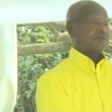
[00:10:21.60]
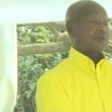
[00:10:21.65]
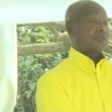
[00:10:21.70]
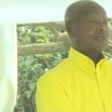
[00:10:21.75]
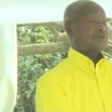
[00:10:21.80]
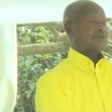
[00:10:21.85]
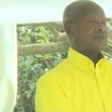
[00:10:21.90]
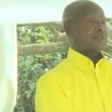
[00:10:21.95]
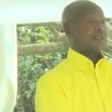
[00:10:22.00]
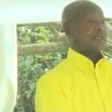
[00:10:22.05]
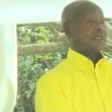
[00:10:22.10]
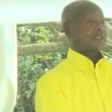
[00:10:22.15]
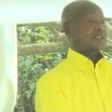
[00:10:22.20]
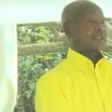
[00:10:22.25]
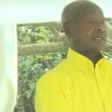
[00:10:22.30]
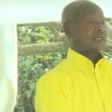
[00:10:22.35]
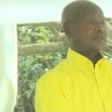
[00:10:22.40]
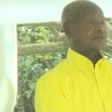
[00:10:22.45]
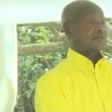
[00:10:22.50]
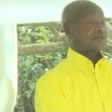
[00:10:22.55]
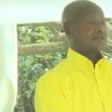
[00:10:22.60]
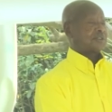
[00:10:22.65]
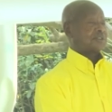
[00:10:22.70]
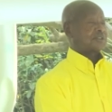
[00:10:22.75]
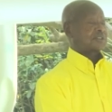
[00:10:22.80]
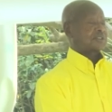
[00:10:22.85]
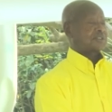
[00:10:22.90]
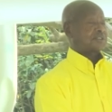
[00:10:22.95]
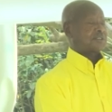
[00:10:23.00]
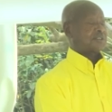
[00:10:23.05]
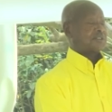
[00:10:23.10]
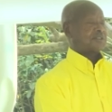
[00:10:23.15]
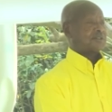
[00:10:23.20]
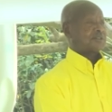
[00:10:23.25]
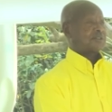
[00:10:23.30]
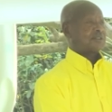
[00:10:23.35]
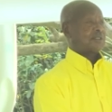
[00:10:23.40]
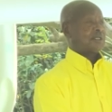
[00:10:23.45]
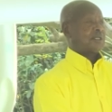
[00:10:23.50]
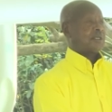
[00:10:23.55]
one we attacked on the
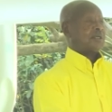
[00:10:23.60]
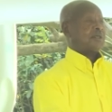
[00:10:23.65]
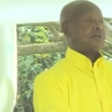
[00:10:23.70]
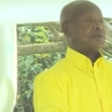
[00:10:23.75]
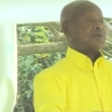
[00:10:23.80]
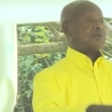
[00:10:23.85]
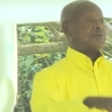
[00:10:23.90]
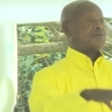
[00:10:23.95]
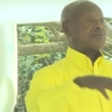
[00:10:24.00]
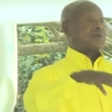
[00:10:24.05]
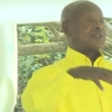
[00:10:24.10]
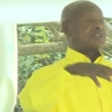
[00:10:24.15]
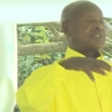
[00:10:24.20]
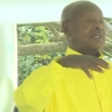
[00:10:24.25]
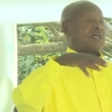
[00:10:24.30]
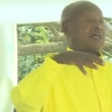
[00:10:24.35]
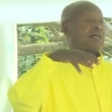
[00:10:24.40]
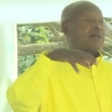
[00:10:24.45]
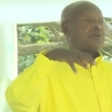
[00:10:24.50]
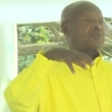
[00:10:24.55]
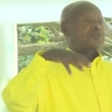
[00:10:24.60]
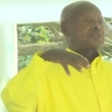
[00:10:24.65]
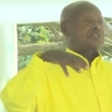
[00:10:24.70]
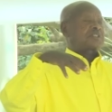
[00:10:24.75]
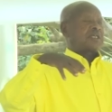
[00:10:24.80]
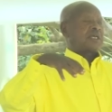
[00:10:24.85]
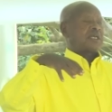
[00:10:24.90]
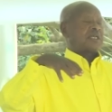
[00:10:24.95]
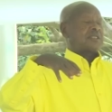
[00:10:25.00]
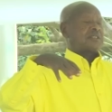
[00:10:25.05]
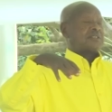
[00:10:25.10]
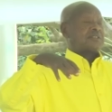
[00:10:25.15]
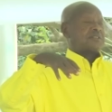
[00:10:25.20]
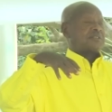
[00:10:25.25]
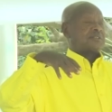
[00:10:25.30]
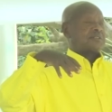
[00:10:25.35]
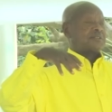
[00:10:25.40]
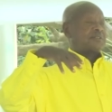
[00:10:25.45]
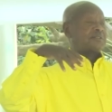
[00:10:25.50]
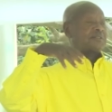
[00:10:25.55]
16th, was outside
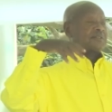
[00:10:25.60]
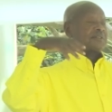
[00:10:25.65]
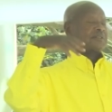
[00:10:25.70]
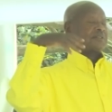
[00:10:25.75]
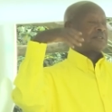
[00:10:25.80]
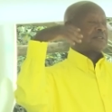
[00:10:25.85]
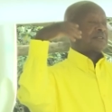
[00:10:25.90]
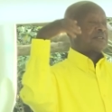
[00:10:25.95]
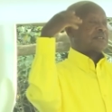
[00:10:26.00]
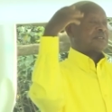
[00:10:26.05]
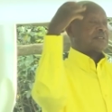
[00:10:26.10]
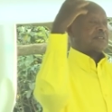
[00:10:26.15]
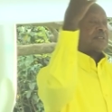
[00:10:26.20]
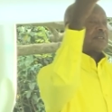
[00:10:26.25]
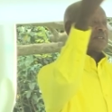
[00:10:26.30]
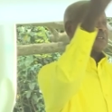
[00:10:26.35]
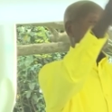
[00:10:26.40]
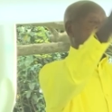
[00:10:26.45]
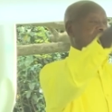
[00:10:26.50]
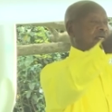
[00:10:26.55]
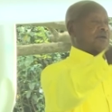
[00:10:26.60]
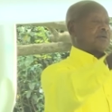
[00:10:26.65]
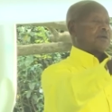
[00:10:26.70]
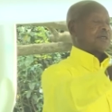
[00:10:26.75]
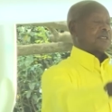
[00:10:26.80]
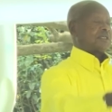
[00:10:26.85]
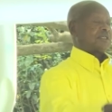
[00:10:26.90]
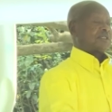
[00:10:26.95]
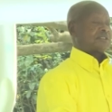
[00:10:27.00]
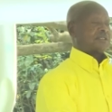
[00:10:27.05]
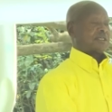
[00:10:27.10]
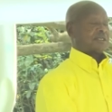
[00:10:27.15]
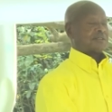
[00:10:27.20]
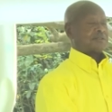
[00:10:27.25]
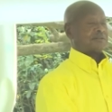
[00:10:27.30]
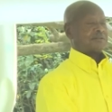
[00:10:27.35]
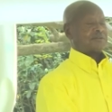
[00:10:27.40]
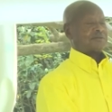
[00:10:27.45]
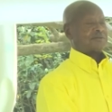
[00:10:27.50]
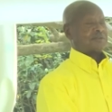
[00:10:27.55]
our area
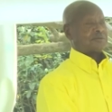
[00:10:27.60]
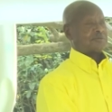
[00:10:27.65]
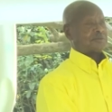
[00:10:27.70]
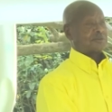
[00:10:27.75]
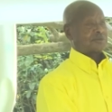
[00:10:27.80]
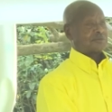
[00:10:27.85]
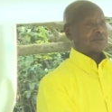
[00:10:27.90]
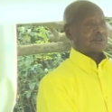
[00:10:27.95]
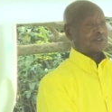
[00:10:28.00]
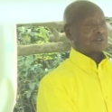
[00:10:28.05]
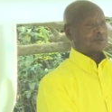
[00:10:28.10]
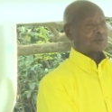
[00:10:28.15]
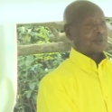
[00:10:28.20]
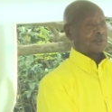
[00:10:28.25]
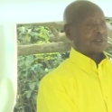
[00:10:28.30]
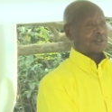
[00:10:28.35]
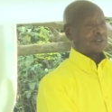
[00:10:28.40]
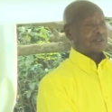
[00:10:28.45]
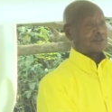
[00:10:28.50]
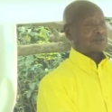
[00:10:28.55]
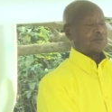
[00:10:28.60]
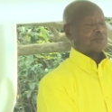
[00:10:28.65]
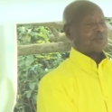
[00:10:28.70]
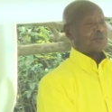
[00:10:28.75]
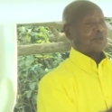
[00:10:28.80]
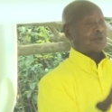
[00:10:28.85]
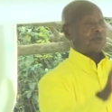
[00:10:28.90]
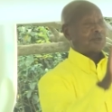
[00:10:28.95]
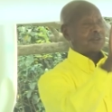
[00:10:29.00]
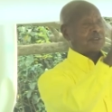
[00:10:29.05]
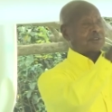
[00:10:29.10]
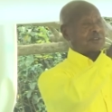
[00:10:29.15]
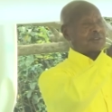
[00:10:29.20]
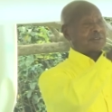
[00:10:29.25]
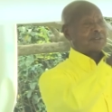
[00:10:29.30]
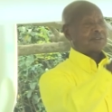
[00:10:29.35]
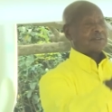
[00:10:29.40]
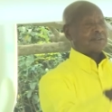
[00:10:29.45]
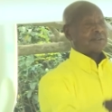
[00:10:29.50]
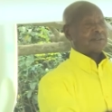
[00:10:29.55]
of limit of exploitation, beyond
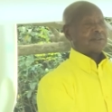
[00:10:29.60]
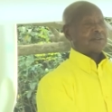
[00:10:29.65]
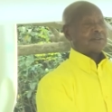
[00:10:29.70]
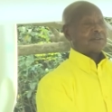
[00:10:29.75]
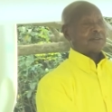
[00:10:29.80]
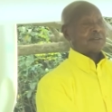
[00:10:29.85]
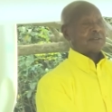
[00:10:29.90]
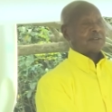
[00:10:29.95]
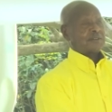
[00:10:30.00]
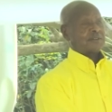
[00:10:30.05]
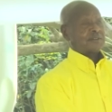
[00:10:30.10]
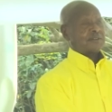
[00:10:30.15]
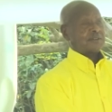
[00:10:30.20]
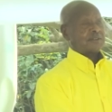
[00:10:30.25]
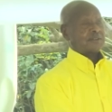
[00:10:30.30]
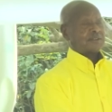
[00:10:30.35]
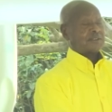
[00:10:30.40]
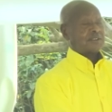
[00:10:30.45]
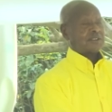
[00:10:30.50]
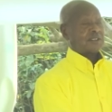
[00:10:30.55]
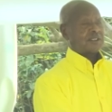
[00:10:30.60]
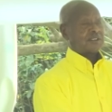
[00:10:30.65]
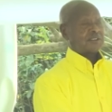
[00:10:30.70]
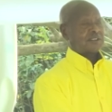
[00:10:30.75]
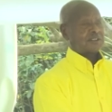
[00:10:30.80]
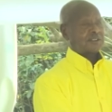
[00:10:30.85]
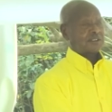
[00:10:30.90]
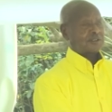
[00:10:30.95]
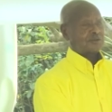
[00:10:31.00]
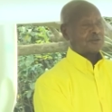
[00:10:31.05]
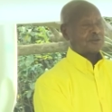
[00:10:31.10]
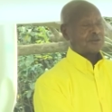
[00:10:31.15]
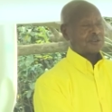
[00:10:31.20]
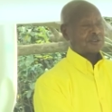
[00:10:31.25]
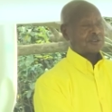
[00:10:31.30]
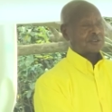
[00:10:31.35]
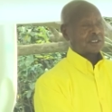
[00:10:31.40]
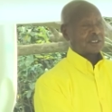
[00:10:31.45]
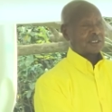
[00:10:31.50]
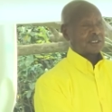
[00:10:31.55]
the area the
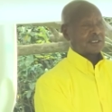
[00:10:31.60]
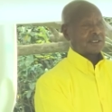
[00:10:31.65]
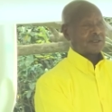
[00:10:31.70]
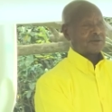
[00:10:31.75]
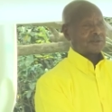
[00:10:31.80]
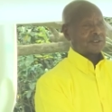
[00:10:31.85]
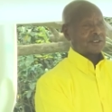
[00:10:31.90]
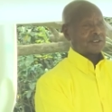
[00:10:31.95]
Congolese had allowed